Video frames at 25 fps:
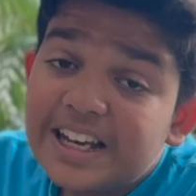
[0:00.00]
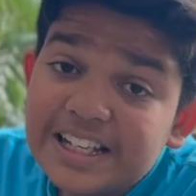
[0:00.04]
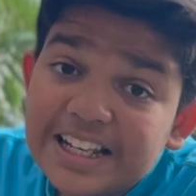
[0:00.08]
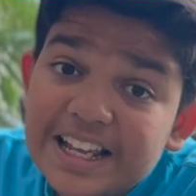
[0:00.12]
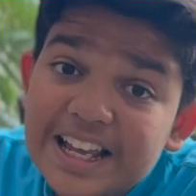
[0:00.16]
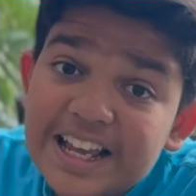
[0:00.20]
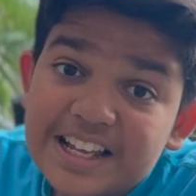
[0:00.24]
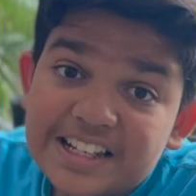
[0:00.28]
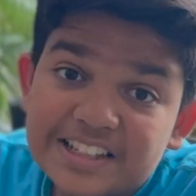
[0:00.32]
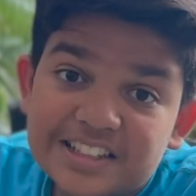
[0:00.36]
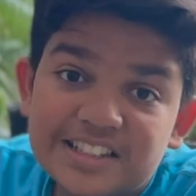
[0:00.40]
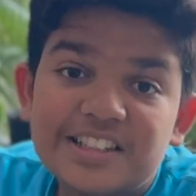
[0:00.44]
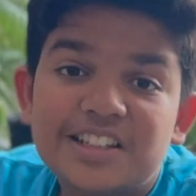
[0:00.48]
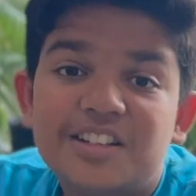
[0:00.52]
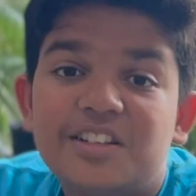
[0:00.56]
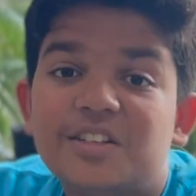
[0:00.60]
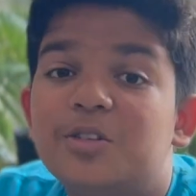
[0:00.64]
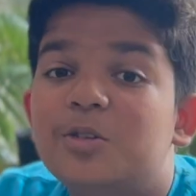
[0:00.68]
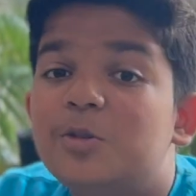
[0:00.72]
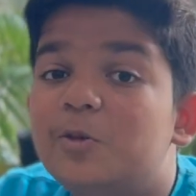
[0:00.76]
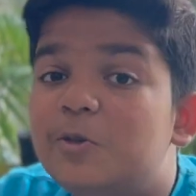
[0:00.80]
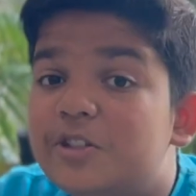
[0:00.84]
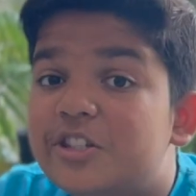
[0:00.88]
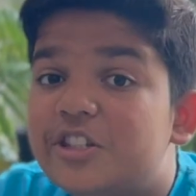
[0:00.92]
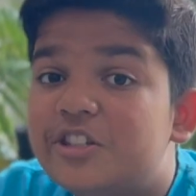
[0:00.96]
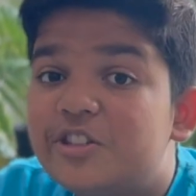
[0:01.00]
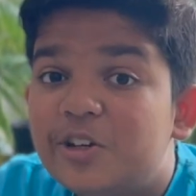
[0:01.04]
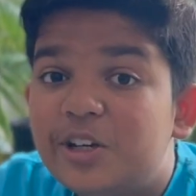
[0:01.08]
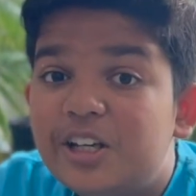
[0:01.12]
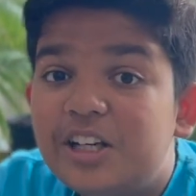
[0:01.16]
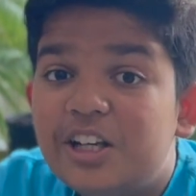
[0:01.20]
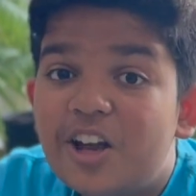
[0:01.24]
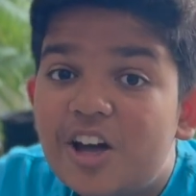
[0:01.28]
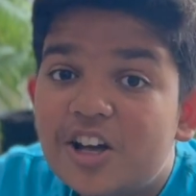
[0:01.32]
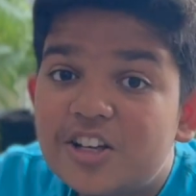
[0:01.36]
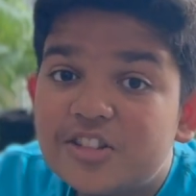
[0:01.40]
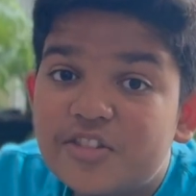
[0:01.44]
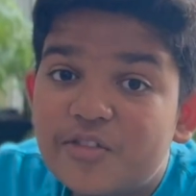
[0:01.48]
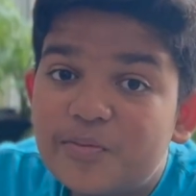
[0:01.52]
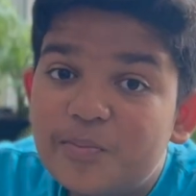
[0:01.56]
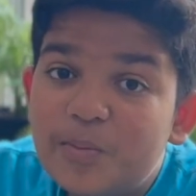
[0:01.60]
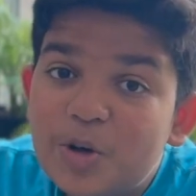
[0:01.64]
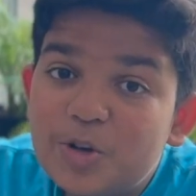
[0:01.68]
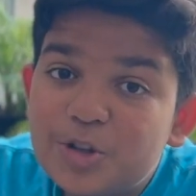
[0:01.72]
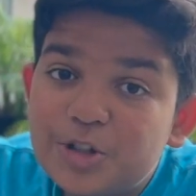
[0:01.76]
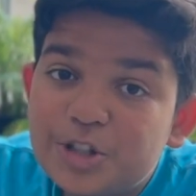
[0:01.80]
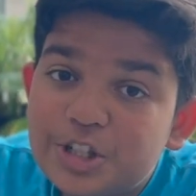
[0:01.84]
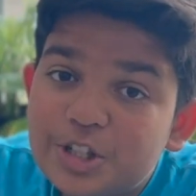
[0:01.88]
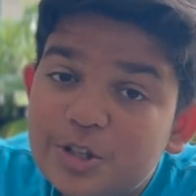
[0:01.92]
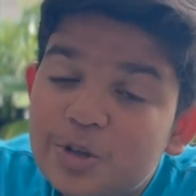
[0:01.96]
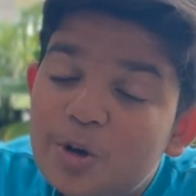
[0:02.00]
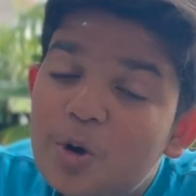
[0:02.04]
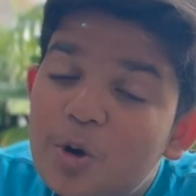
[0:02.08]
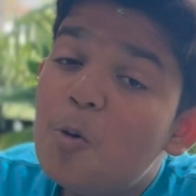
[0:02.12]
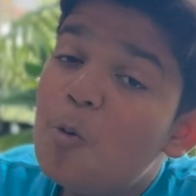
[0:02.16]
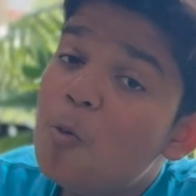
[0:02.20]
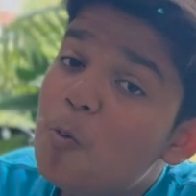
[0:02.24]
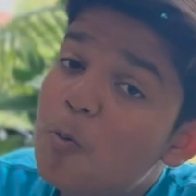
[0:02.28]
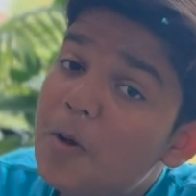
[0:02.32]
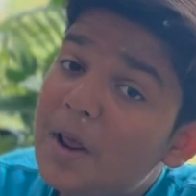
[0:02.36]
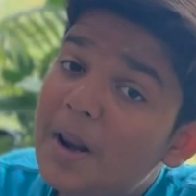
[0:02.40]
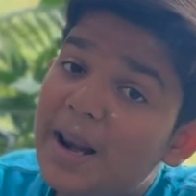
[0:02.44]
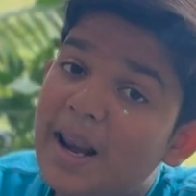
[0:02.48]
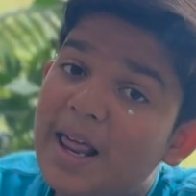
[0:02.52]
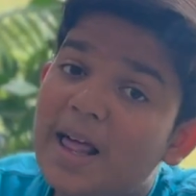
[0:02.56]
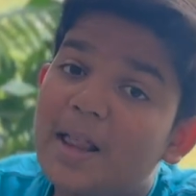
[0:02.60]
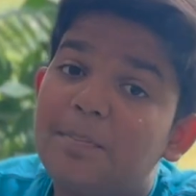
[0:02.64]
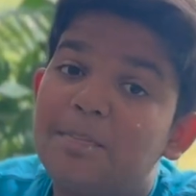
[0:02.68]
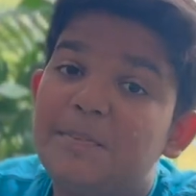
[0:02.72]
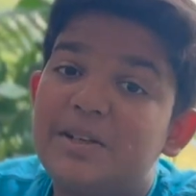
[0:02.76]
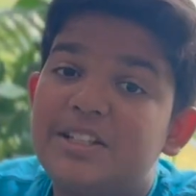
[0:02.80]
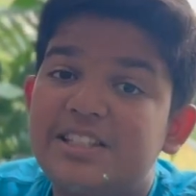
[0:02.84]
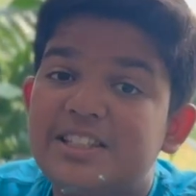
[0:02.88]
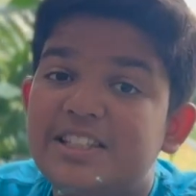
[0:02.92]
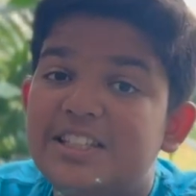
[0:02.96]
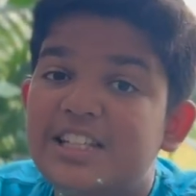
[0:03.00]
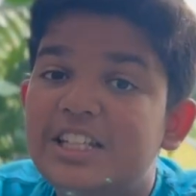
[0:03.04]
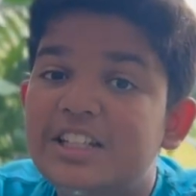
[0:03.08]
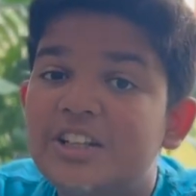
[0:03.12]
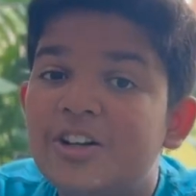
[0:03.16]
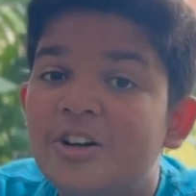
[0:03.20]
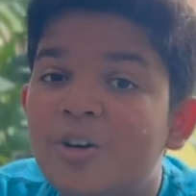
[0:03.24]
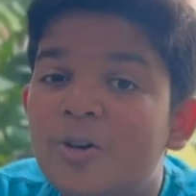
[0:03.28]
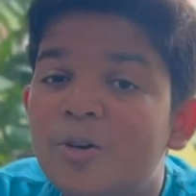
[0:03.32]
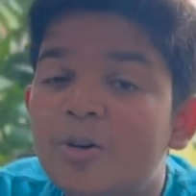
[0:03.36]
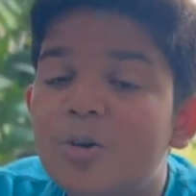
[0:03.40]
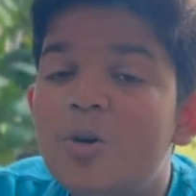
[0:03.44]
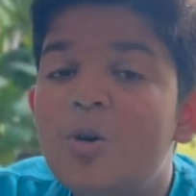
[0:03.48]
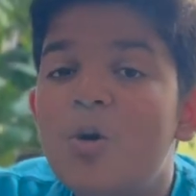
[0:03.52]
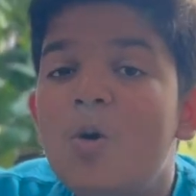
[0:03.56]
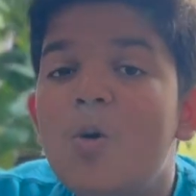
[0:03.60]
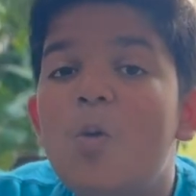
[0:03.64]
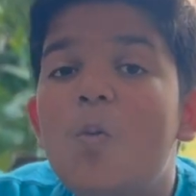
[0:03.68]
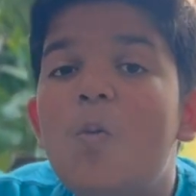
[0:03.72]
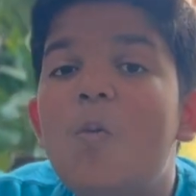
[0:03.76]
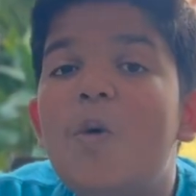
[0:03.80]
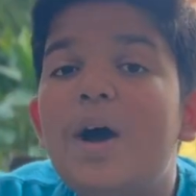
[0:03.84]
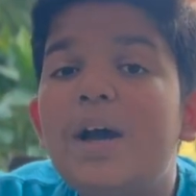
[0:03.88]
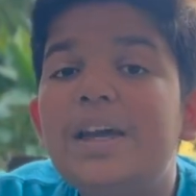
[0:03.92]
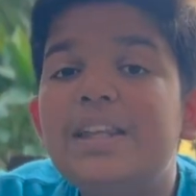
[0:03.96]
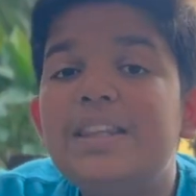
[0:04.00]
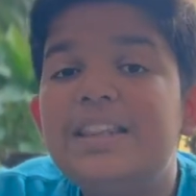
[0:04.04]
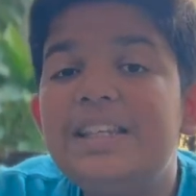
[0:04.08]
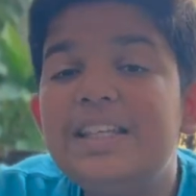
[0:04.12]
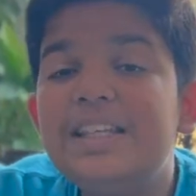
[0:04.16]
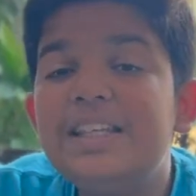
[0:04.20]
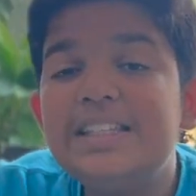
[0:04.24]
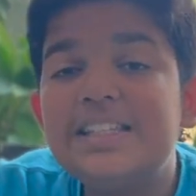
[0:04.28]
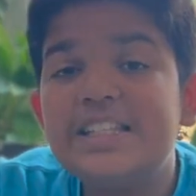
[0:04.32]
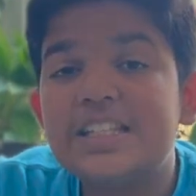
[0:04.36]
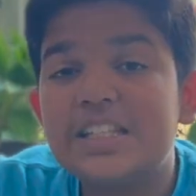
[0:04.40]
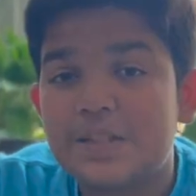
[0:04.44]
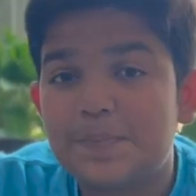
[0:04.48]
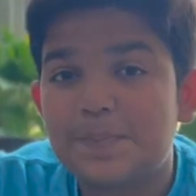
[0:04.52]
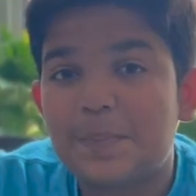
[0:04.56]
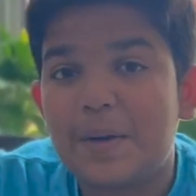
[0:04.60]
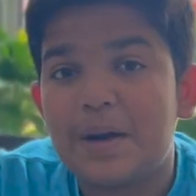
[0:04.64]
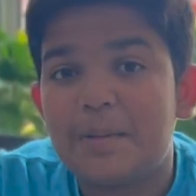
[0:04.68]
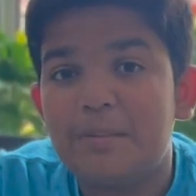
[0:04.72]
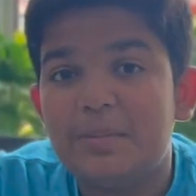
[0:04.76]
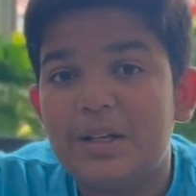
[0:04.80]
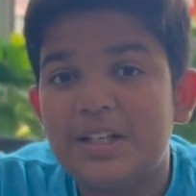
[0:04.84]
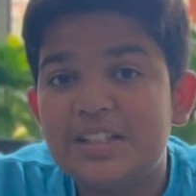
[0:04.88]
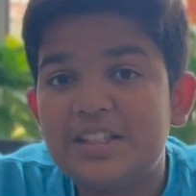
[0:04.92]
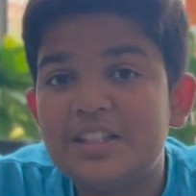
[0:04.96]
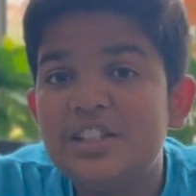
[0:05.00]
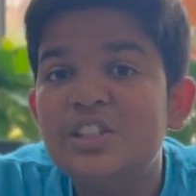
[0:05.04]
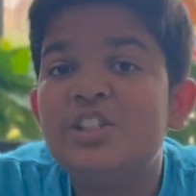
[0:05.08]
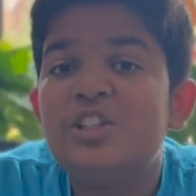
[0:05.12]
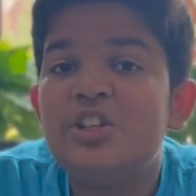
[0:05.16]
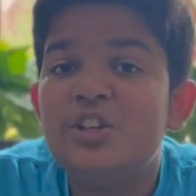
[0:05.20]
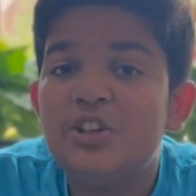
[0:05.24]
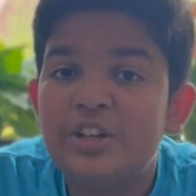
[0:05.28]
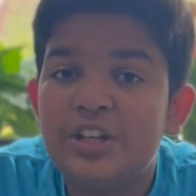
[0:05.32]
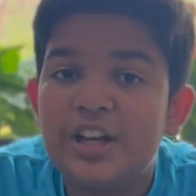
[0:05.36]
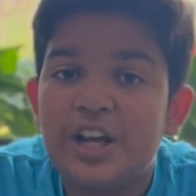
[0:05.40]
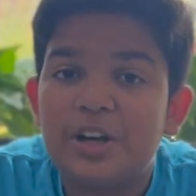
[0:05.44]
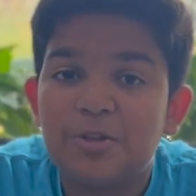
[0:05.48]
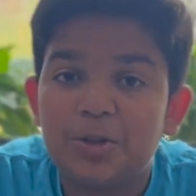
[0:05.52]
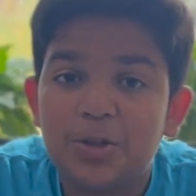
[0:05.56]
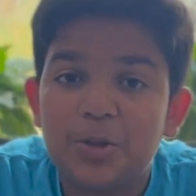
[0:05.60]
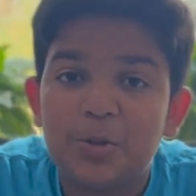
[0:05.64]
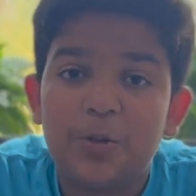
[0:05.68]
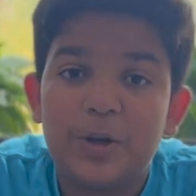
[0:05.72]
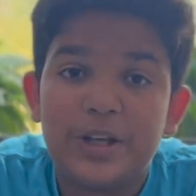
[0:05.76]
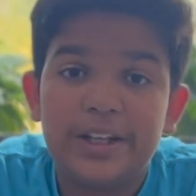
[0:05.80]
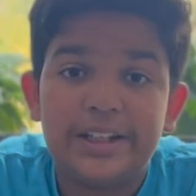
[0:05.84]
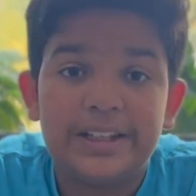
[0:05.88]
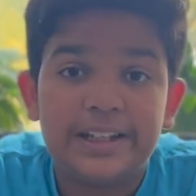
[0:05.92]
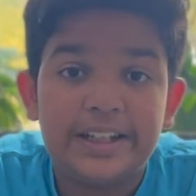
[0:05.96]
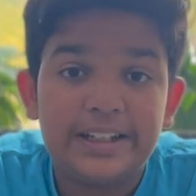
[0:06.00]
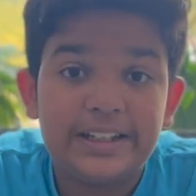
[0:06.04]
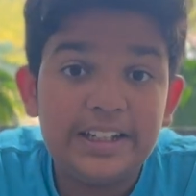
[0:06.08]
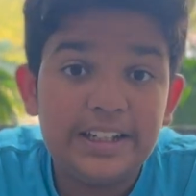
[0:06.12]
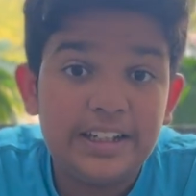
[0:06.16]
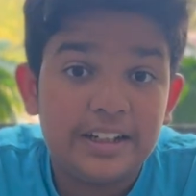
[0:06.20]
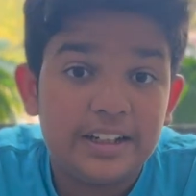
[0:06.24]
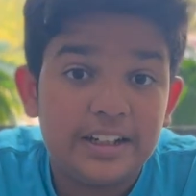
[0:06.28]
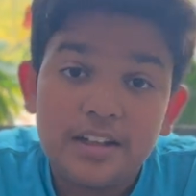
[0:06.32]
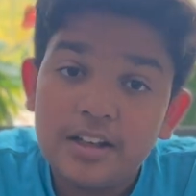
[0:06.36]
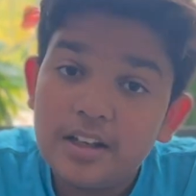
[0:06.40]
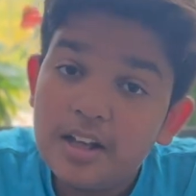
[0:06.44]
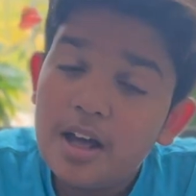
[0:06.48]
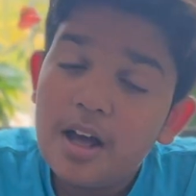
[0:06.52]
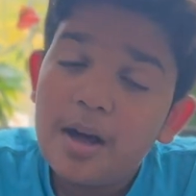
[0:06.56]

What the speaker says: yes, Newton's 3 laws of motion will help us decode why these experiments turned out the way they did.